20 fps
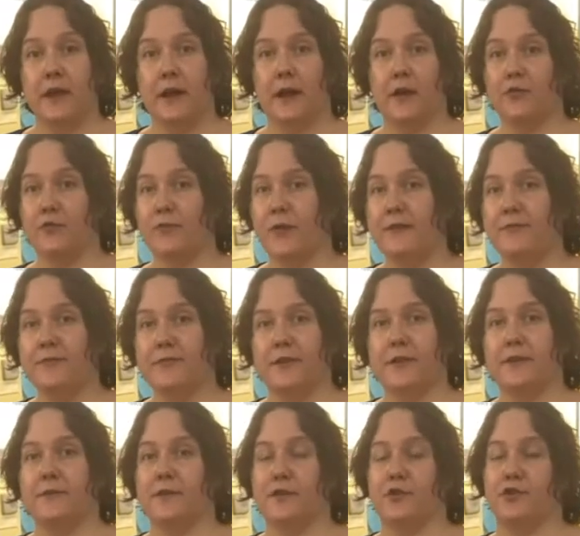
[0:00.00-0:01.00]

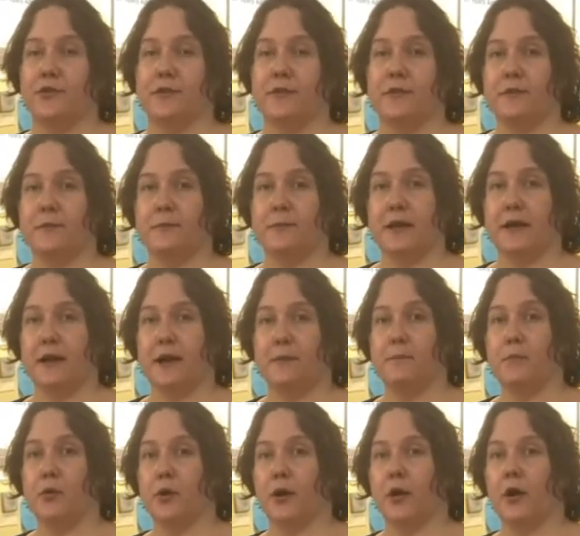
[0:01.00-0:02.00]
ray-finned fishes, become
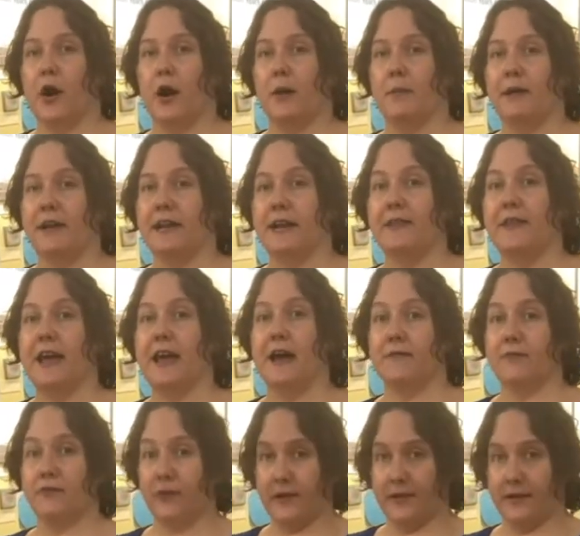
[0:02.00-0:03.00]
more common, and they
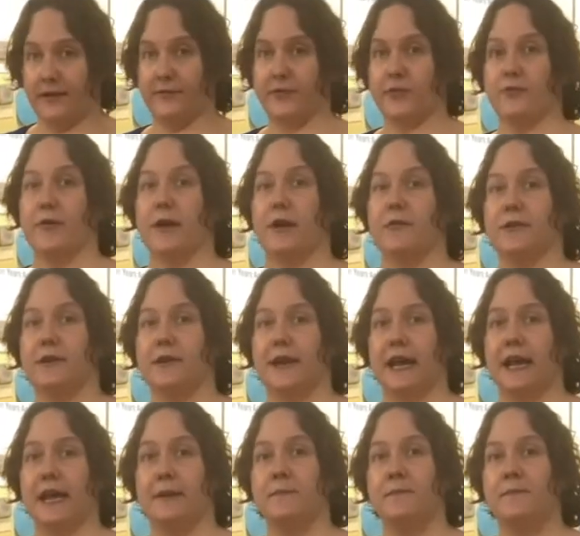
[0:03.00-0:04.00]
have relatives around
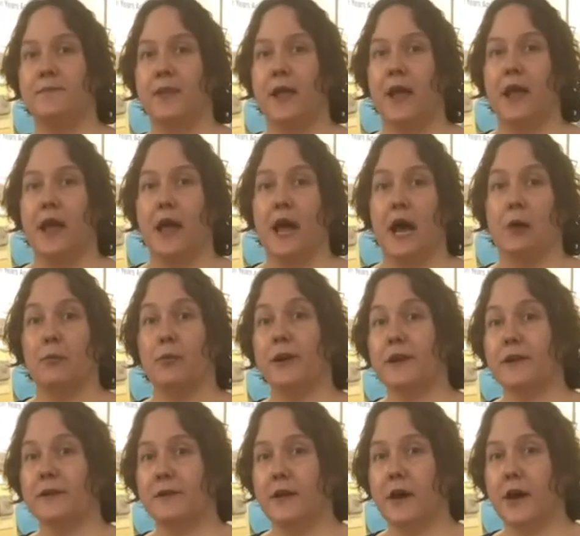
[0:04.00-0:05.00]
today. And we're
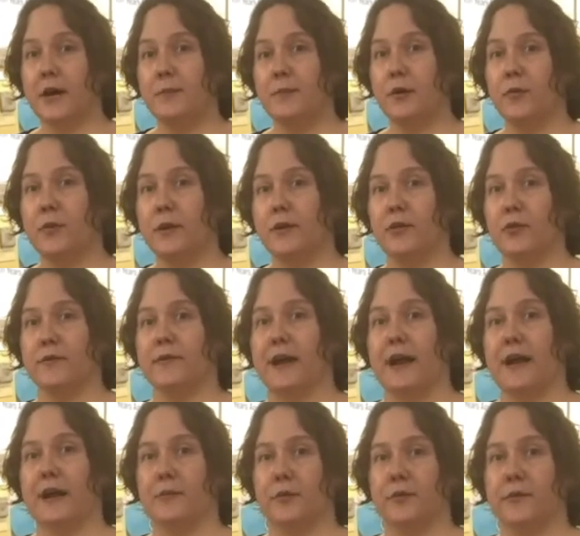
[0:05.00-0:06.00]
going to talk about one of those
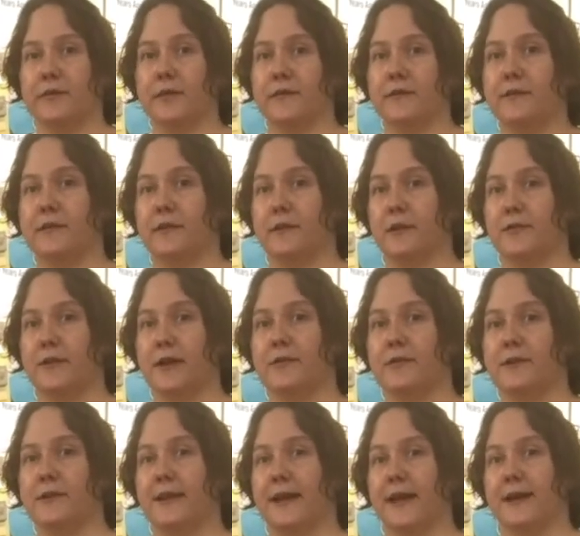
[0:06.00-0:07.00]
animals that's still around
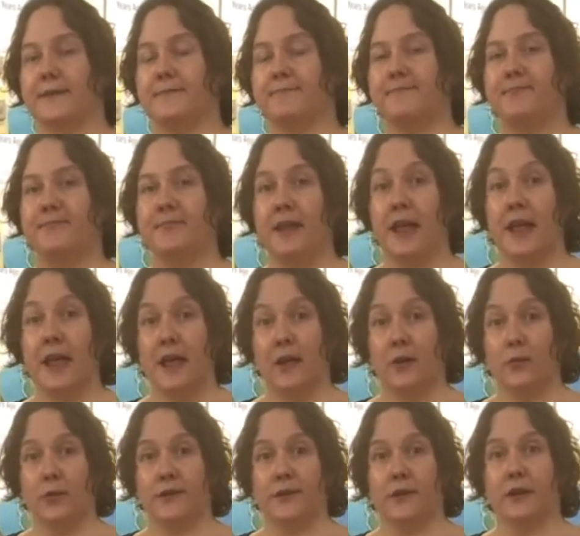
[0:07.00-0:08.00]
today.
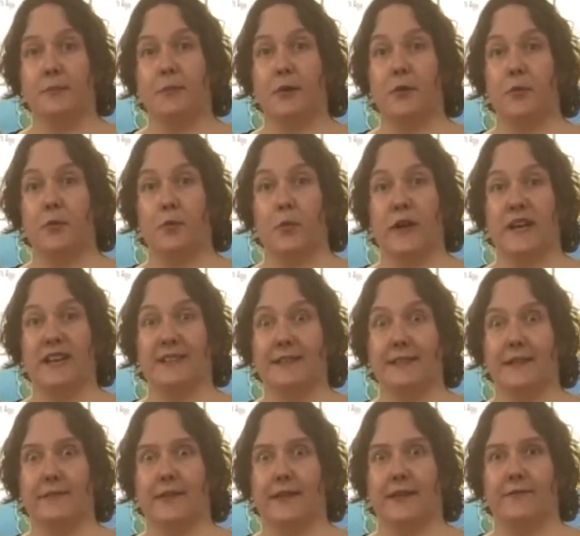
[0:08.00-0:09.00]
We'll talk about what a
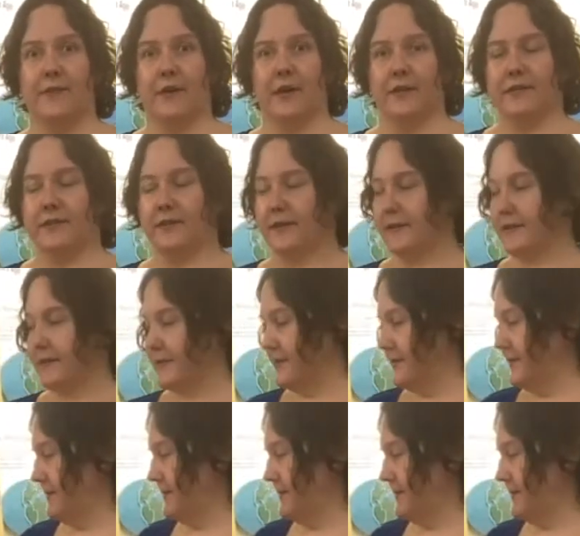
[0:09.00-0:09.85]
living fossil is.